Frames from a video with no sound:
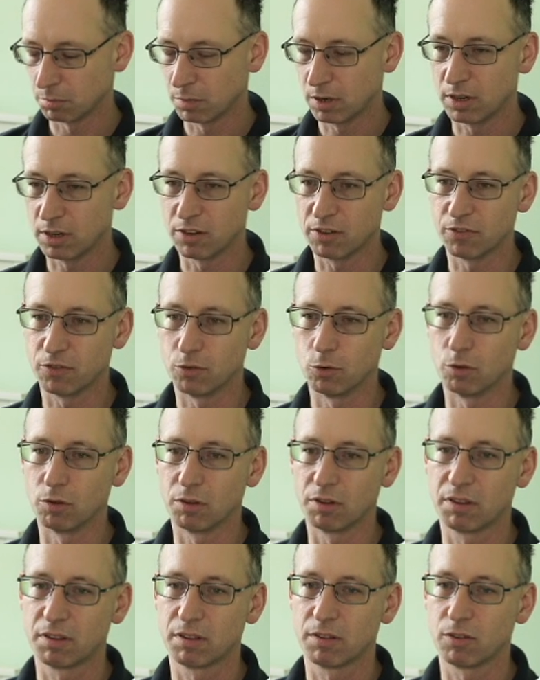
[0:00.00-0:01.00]
minus
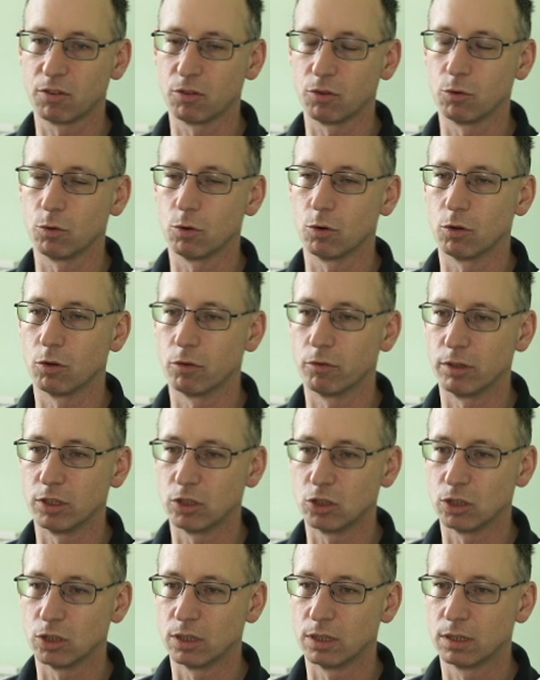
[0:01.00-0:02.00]
force to
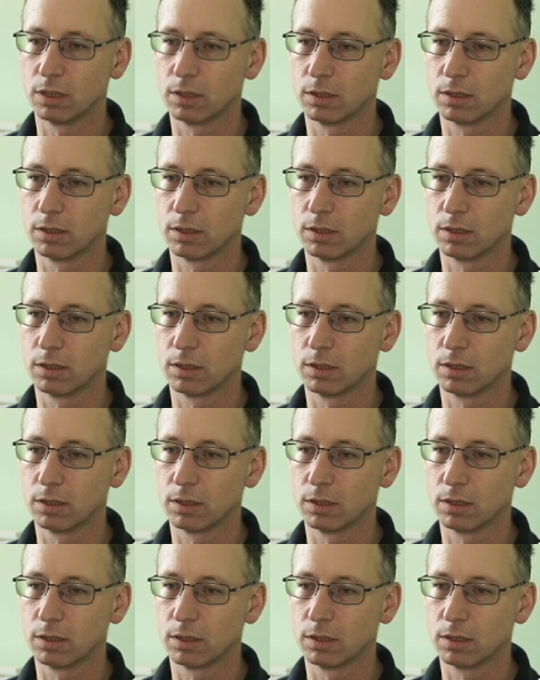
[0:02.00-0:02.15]
origin.